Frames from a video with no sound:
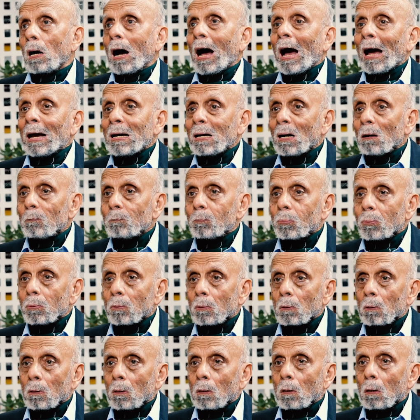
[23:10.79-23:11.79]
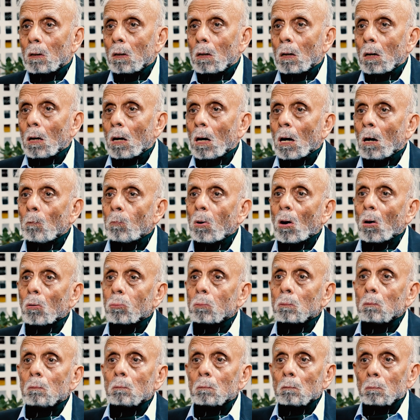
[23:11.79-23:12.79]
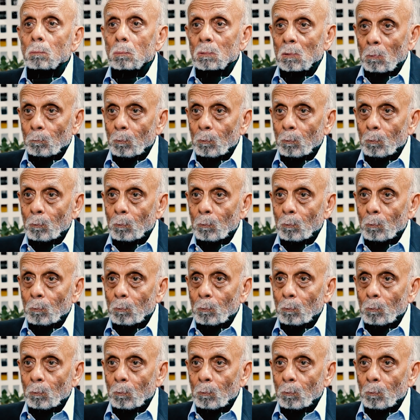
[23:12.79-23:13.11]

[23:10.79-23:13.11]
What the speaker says: hang up about the